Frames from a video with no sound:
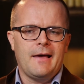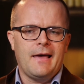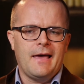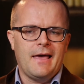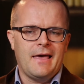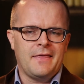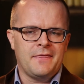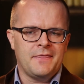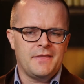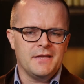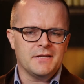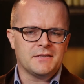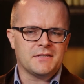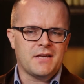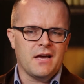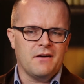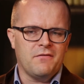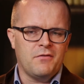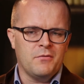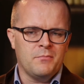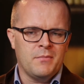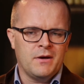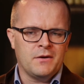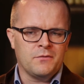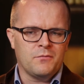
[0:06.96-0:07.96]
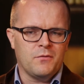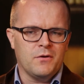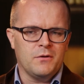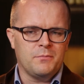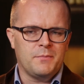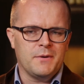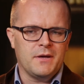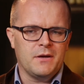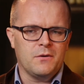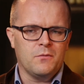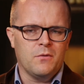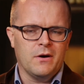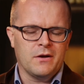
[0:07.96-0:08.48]
and this government will
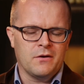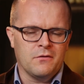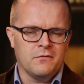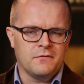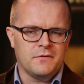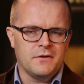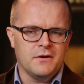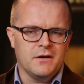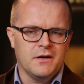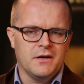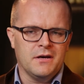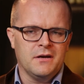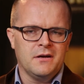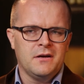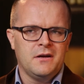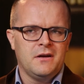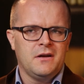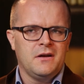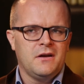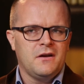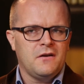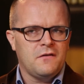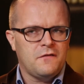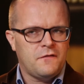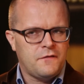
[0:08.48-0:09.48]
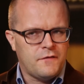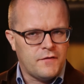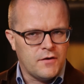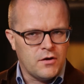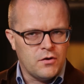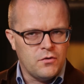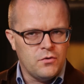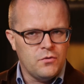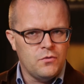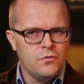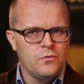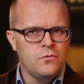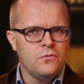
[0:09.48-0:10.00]
be one of the
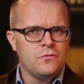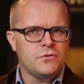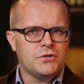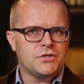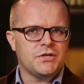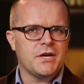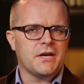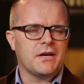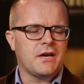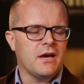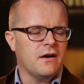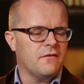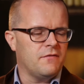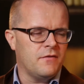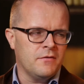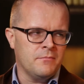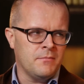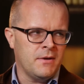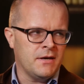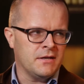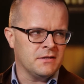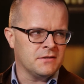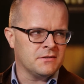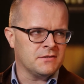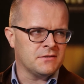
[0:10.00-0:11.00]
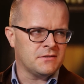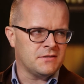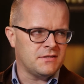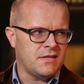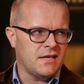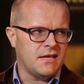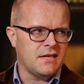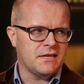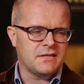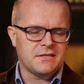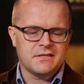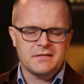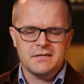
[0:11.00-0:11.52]
few Czech governments
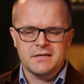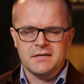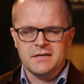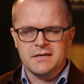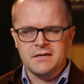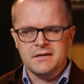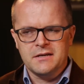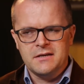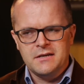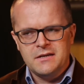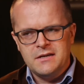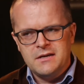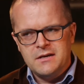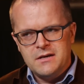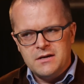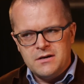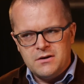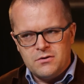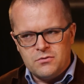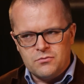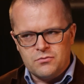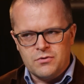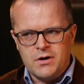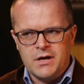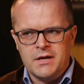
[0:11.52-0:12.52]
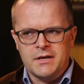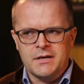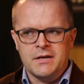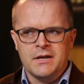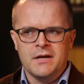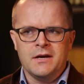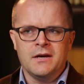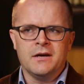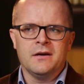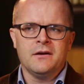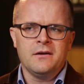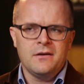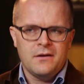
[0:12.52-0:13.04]
that run
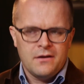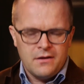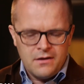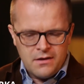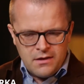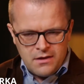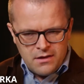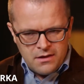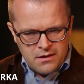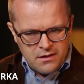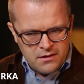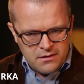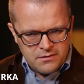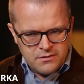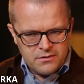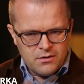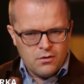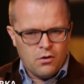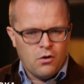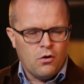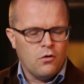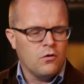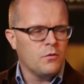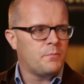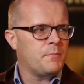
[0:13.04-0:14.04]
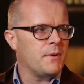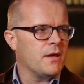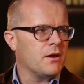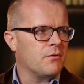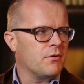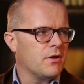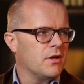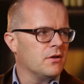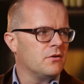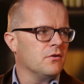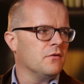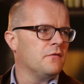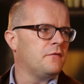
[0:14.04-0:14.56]
the whole
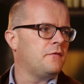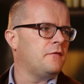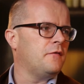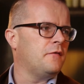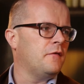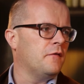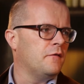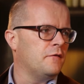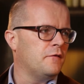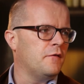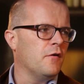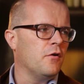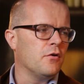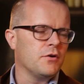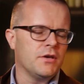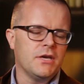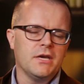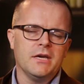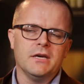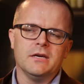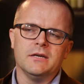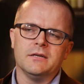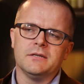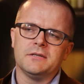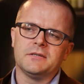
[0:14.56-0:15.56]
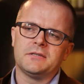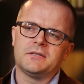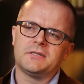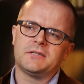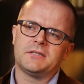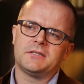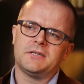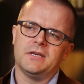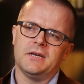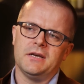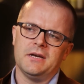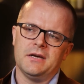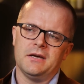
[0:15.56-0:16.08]
period of 4
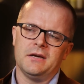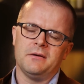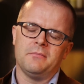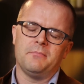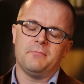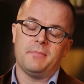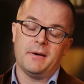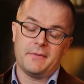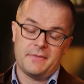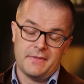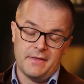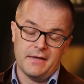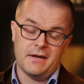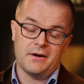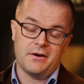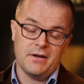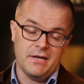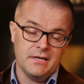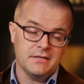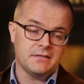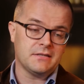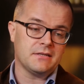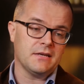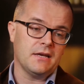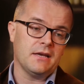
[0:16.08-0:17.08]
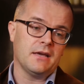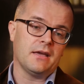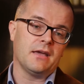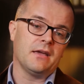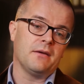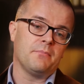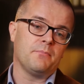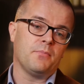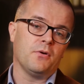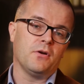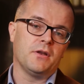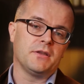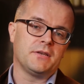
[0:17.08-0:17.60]
years. But there is
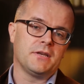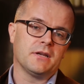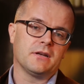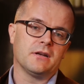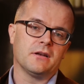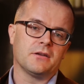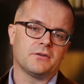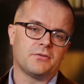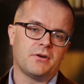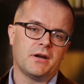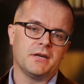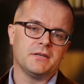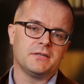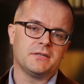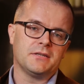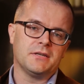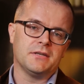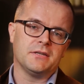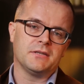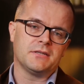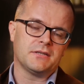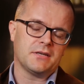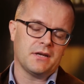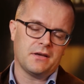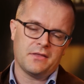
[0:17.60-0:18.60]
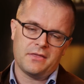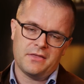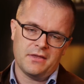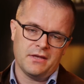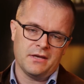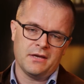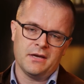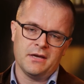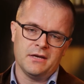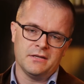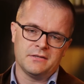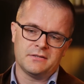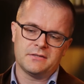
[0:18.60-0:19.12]
a political crisis. I
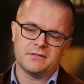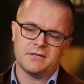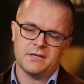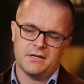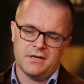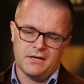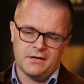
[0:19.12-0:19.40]
think it's